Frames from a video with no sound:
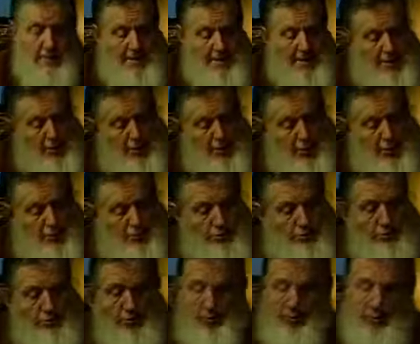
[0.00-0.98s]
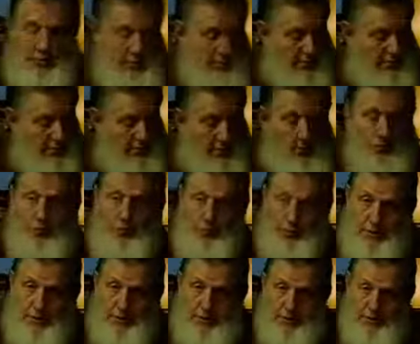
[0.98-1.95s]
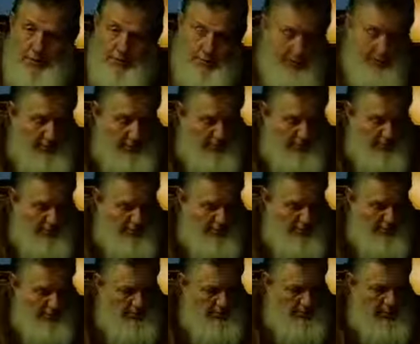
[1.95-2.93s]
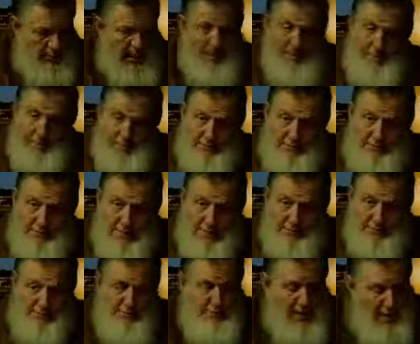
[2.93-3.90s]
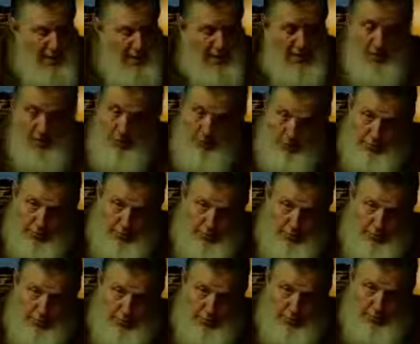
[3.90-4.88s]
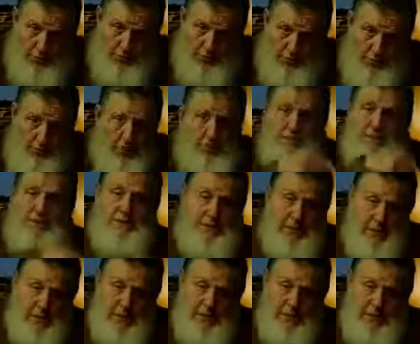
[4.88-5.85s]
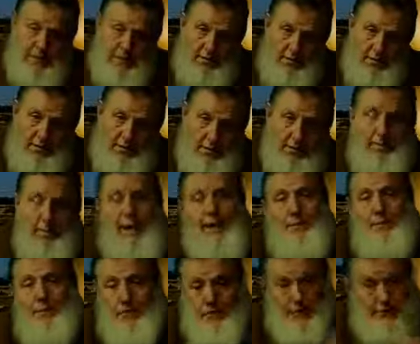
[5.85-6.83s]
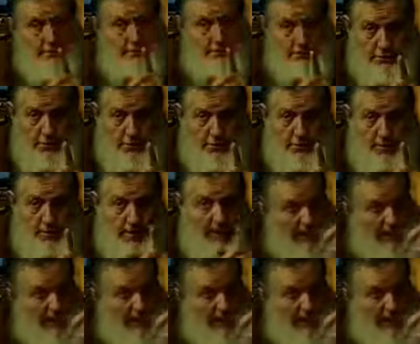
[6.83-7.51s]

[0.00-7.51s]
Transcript: and go to the, you know, the little uh, cabinet beside the bed and you pull the drawer open, what's in there? A Bible, yes or no?